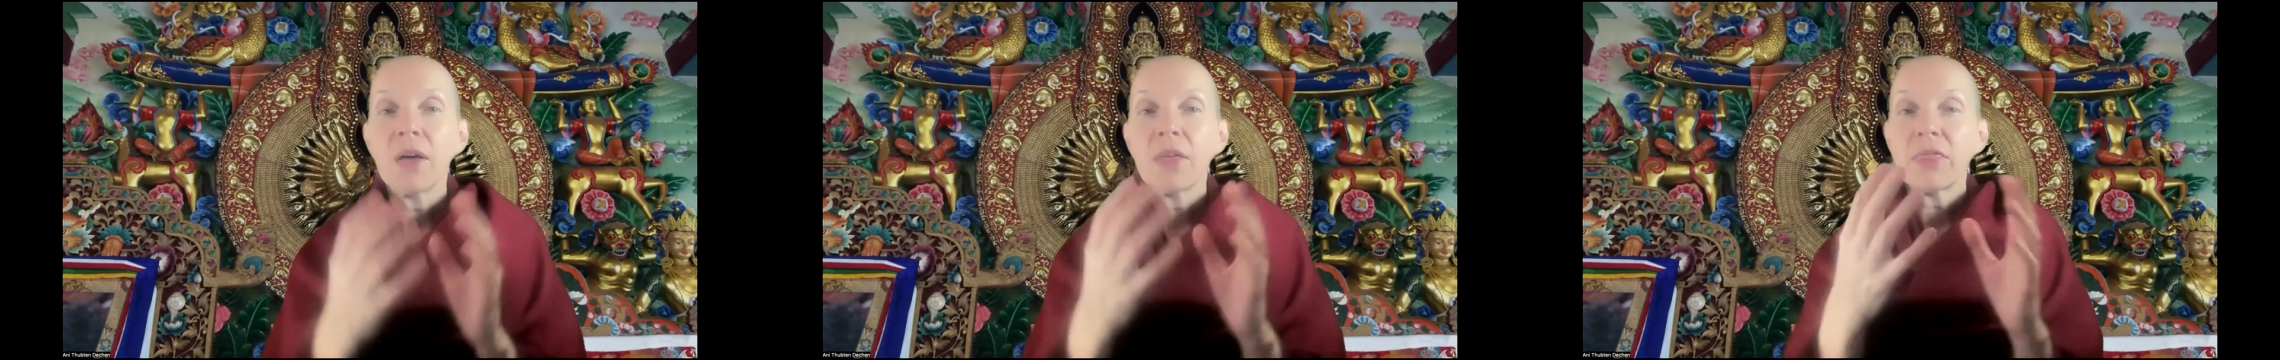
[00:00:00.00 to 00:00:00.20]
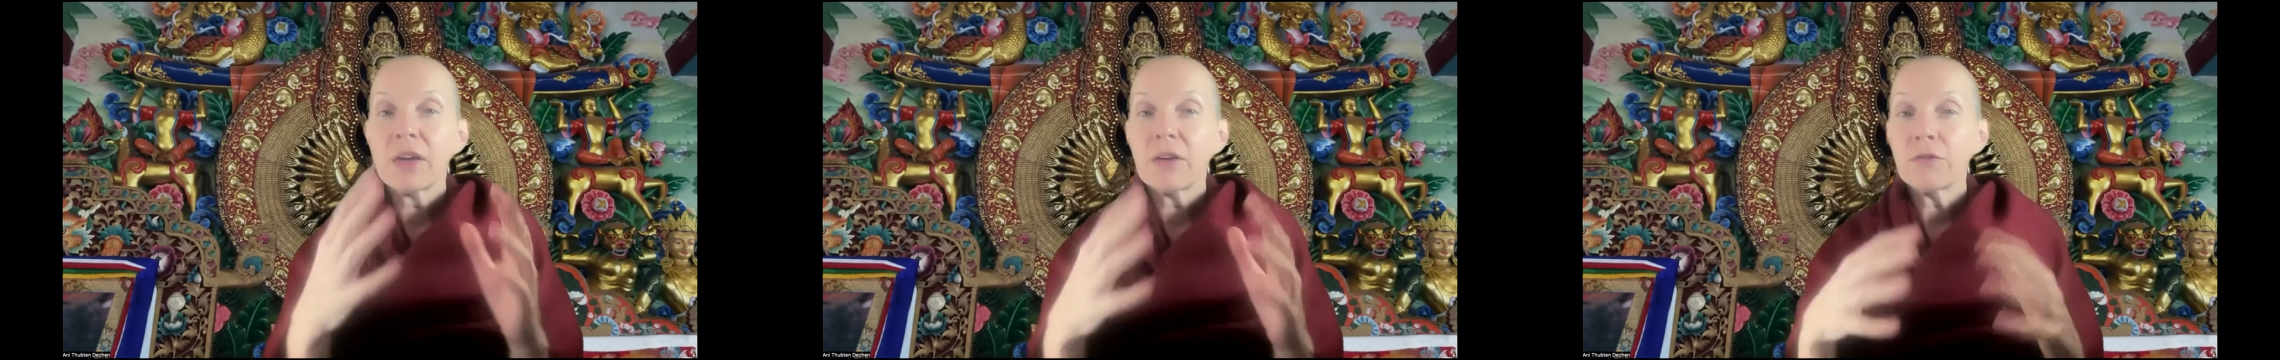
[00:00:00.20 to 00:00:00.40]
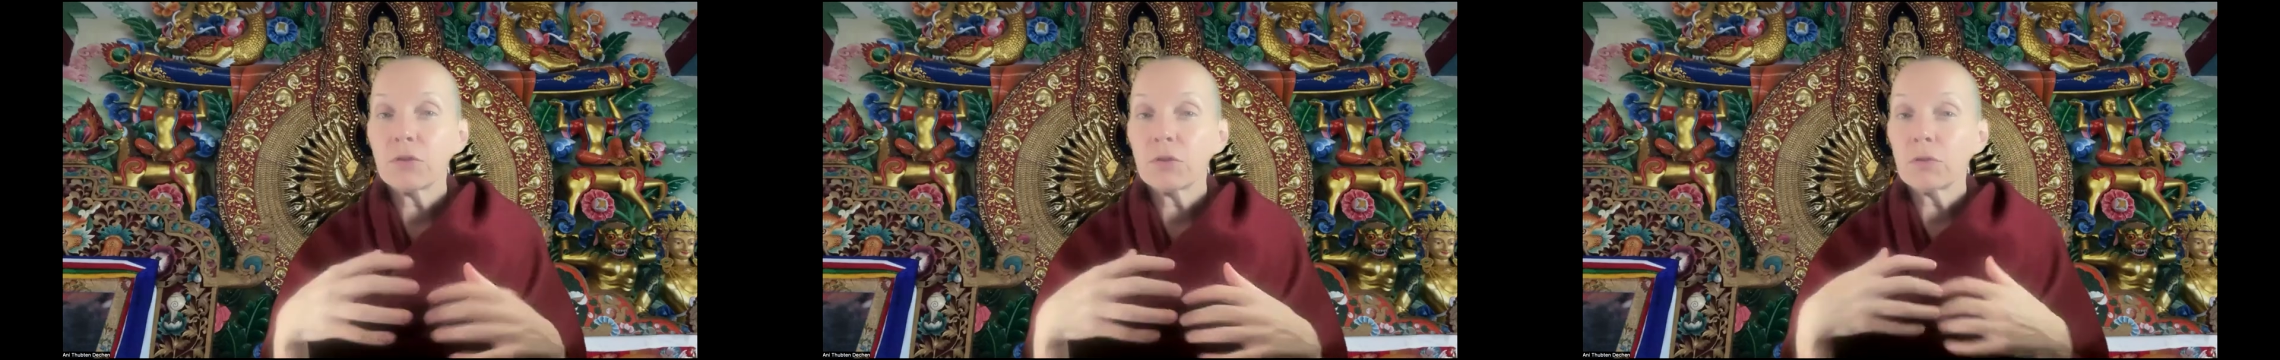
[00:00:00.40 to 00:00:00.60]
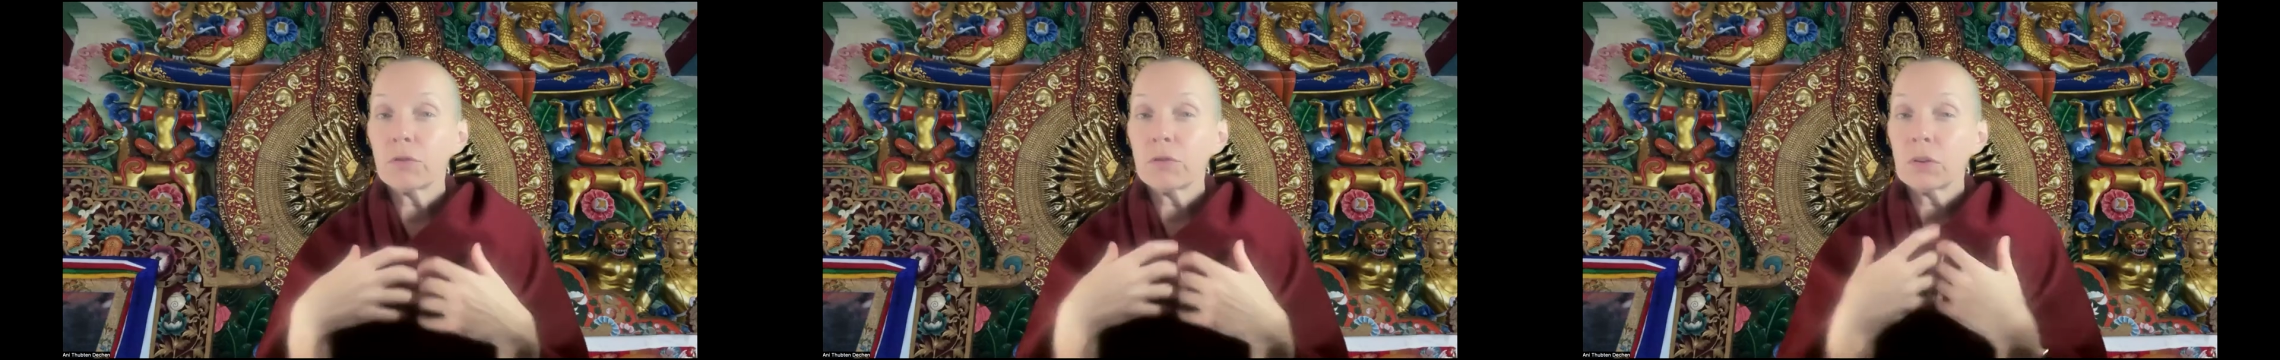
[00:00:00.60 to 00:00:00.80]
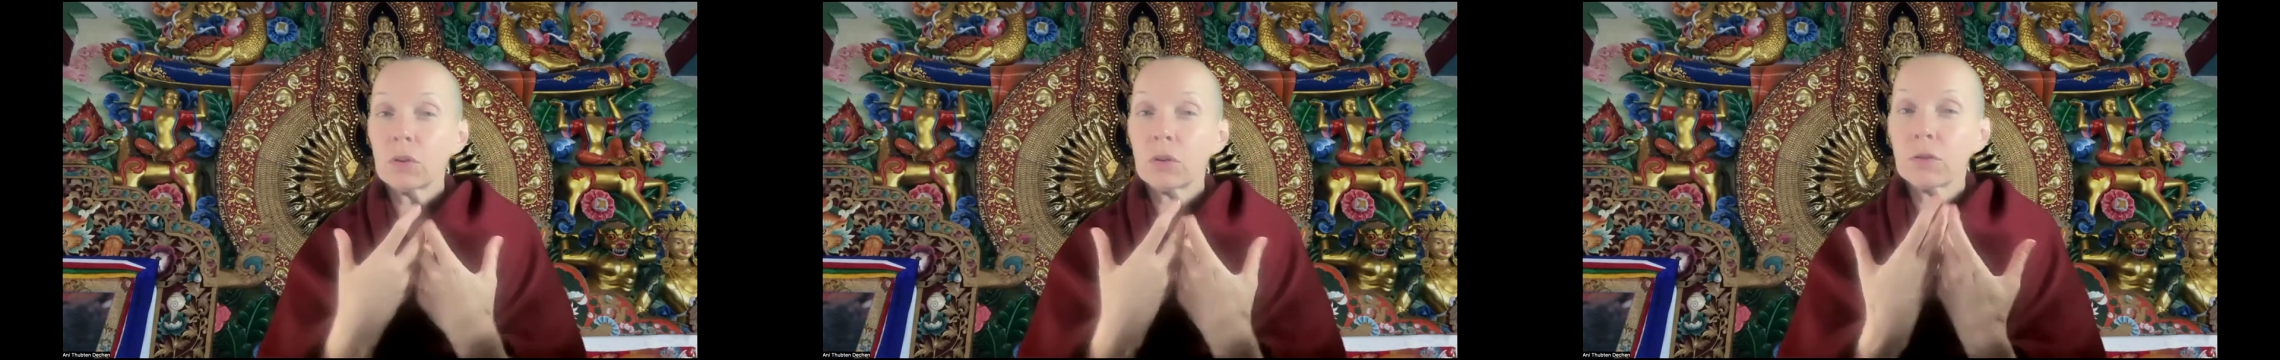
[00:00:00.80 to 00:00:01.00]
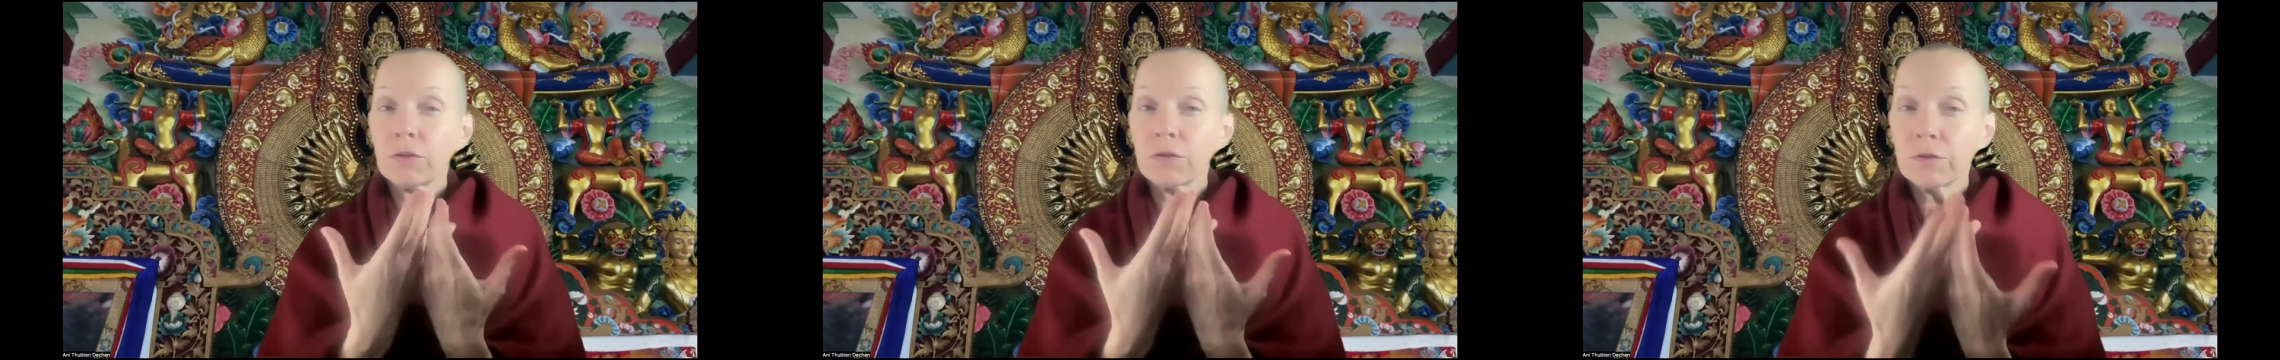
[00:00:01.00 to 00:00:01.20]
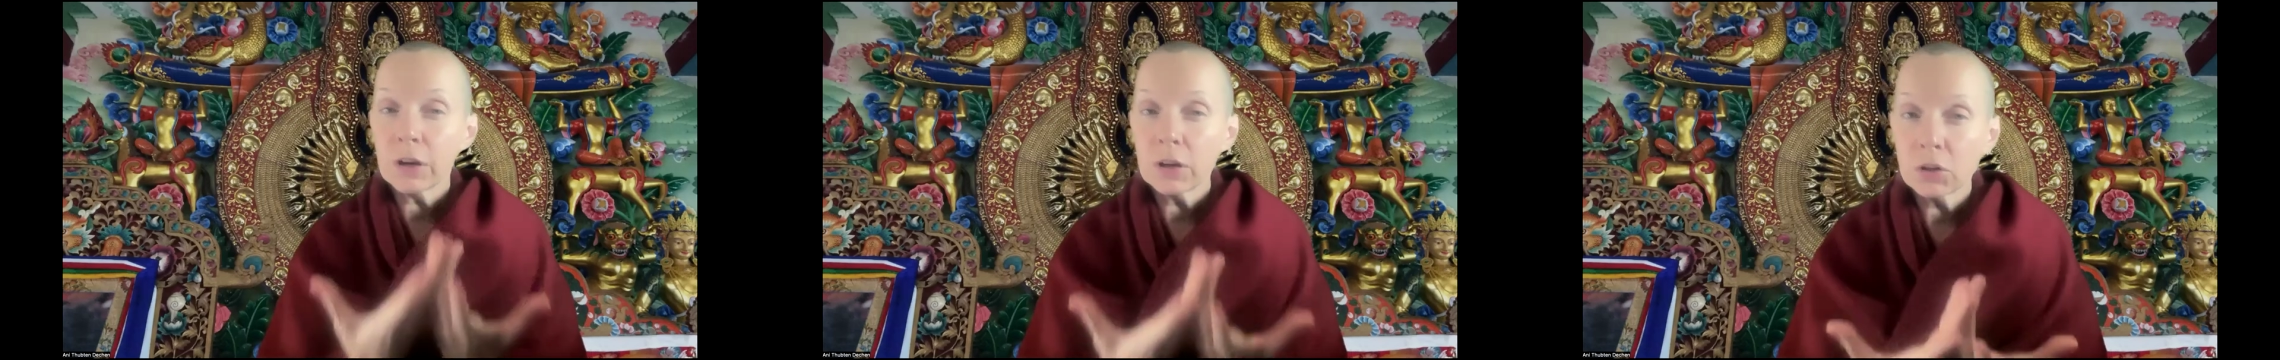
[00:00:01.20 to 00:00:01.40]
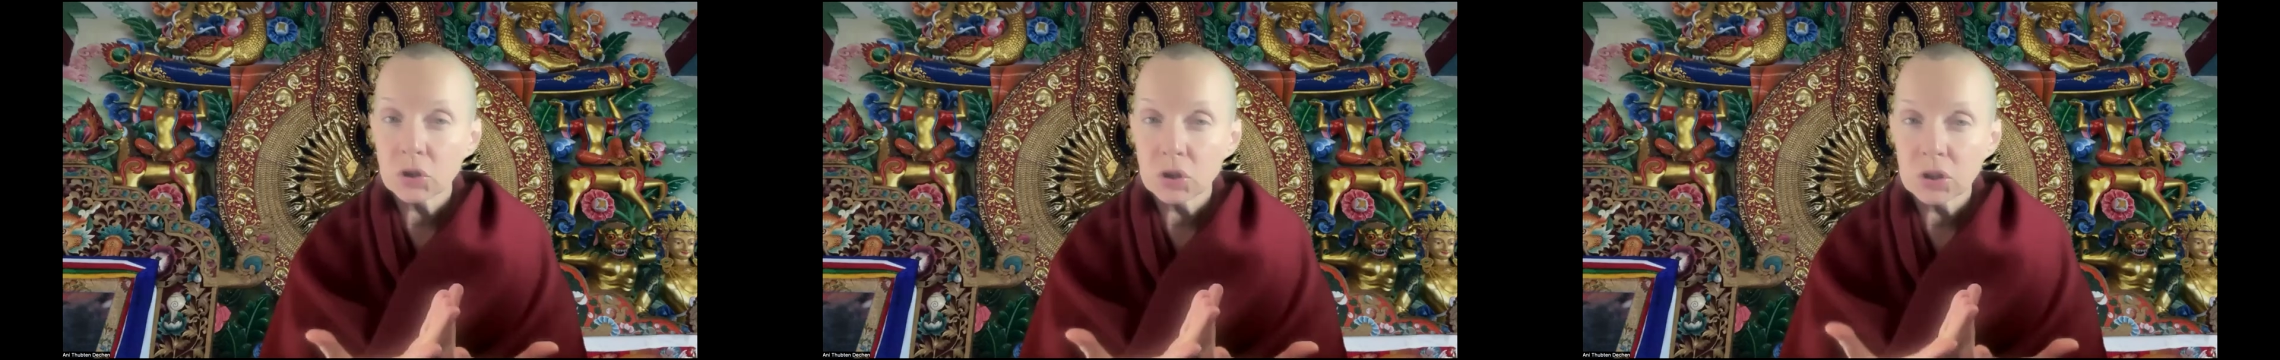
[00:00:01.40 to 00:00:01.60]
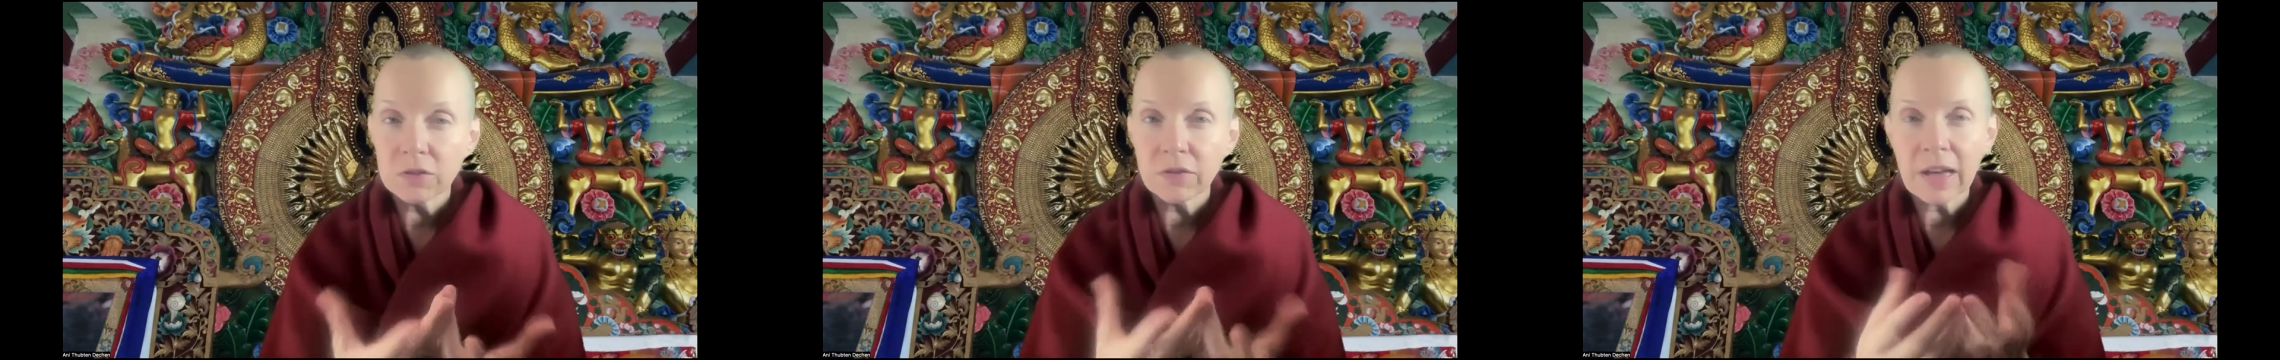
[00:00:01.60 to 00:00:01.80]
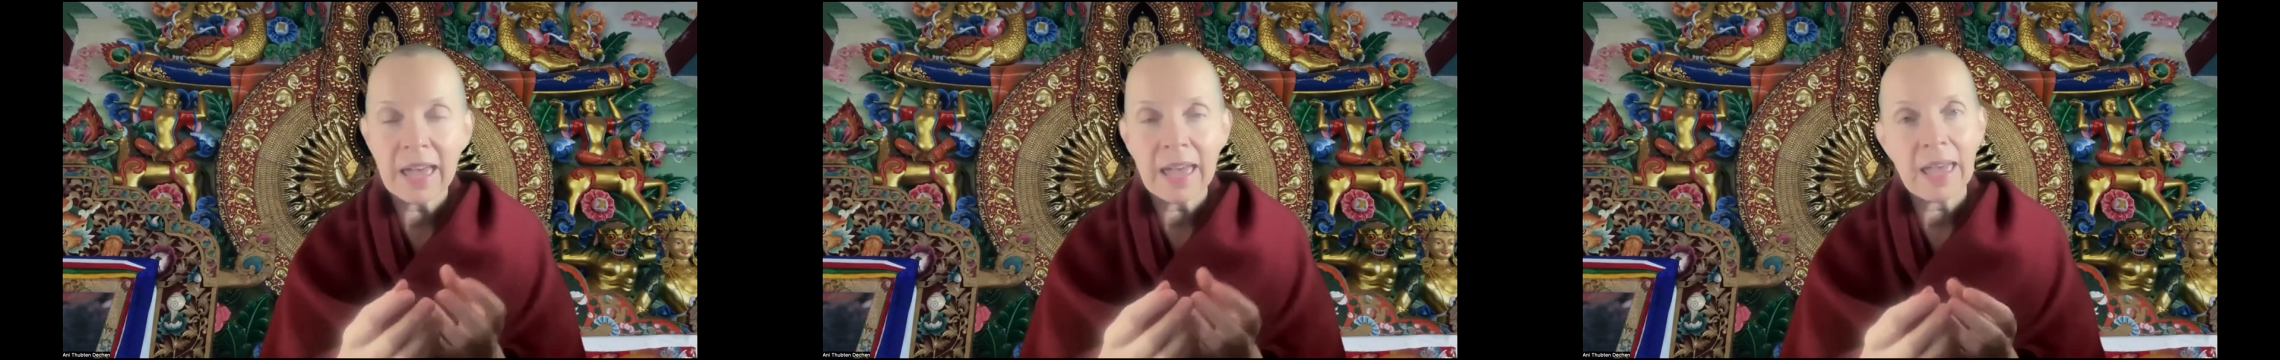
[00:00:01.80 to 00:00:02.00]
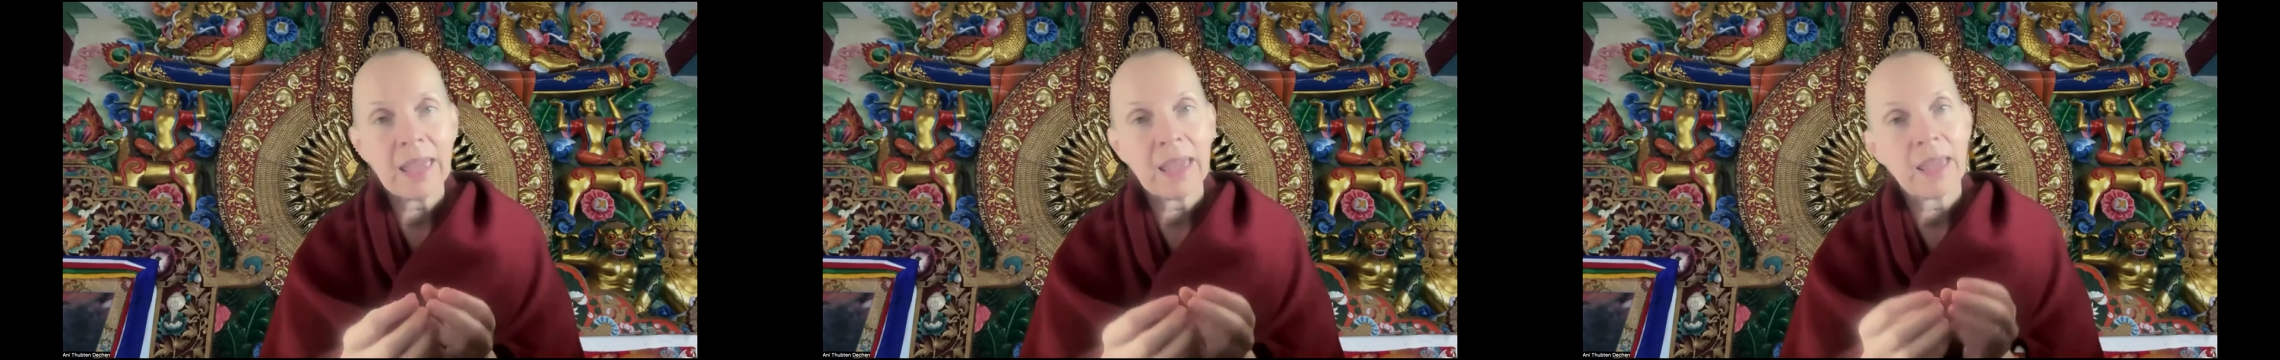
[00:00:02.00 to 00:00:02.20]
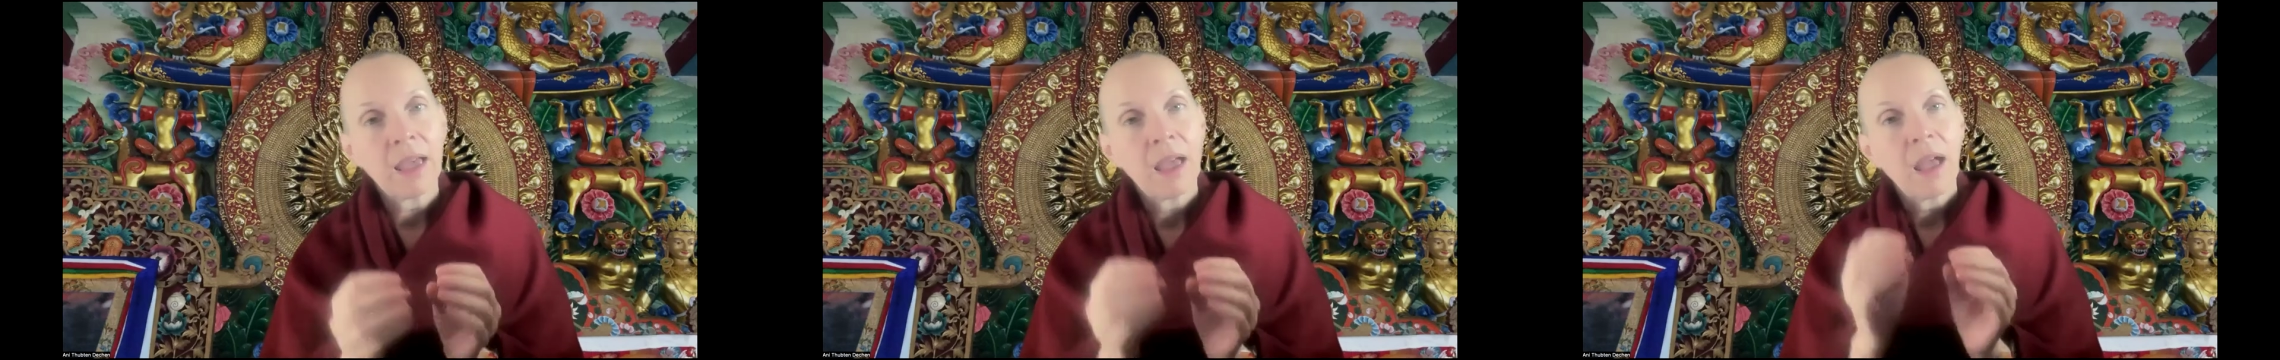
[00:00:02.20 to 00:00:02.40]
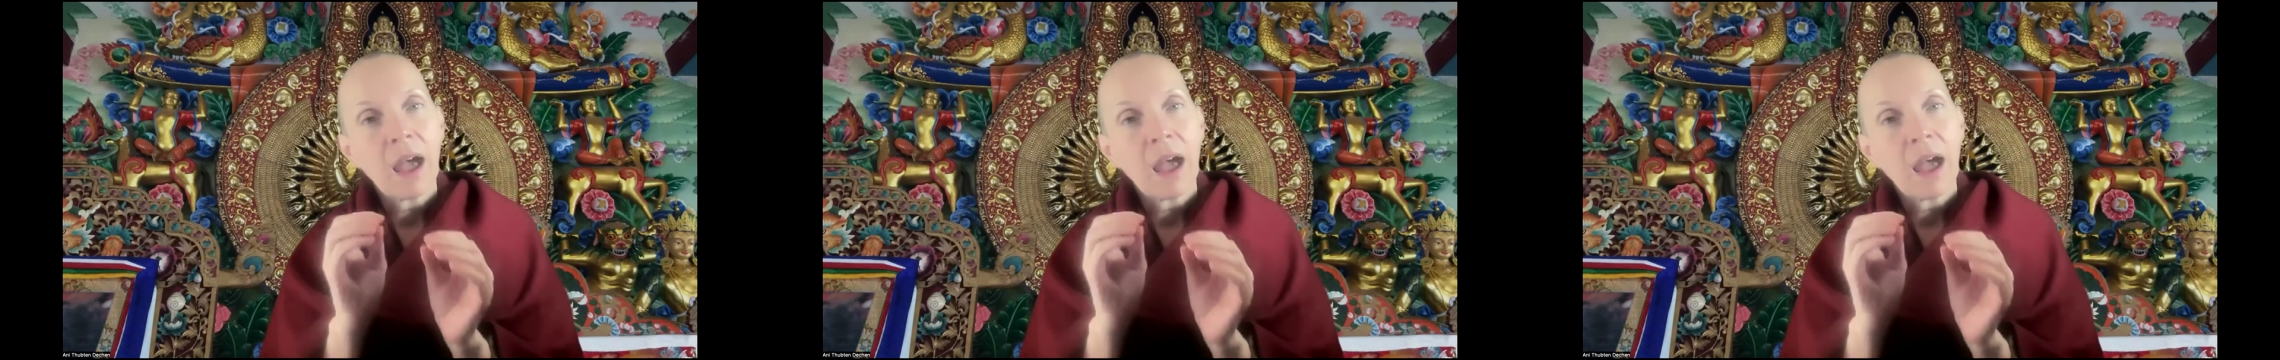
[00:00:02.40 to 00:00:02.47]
they fulfill the function of A,